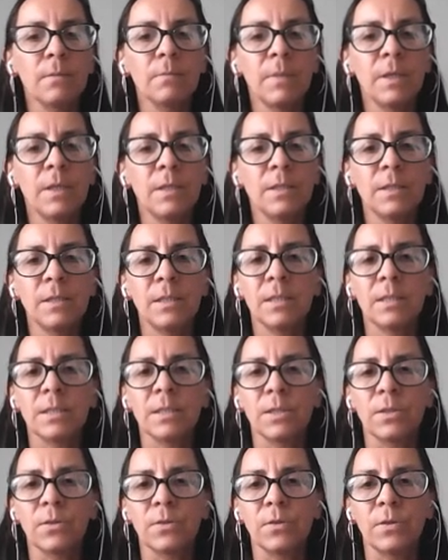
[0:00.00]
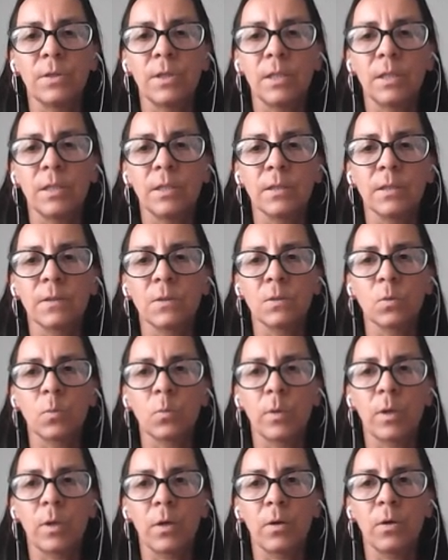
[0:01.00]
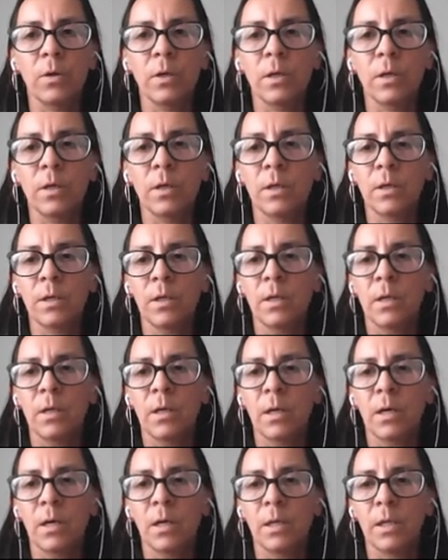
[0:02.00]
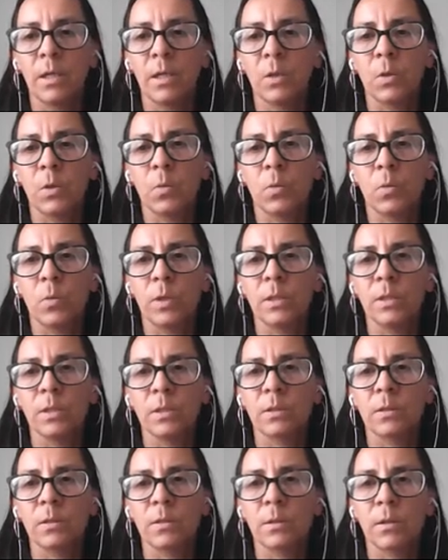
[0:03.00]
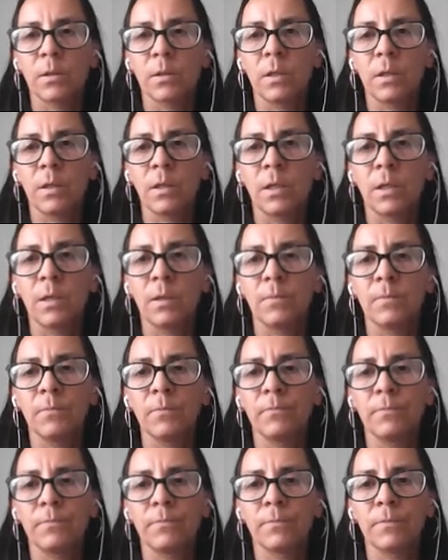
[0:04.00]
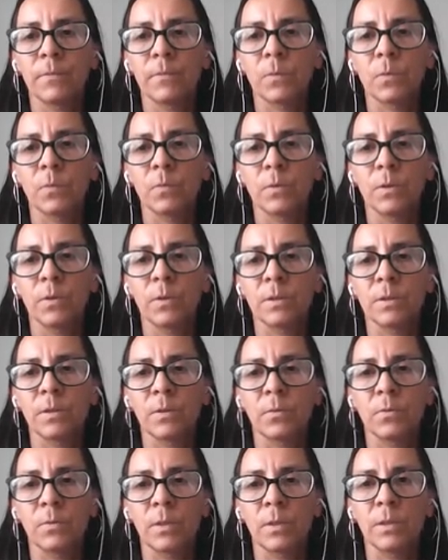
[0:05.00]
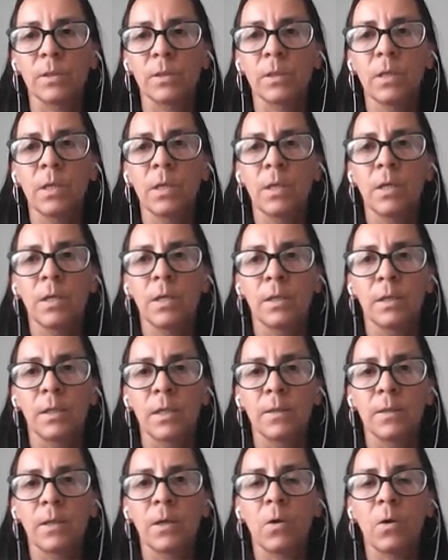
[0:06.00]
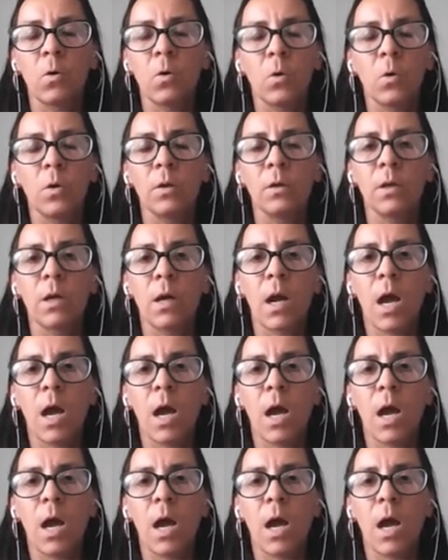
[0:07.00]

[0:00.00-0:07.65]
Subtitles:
Medicine and surgery is super long, and I couldn't, to be honest, I couldn't get the whole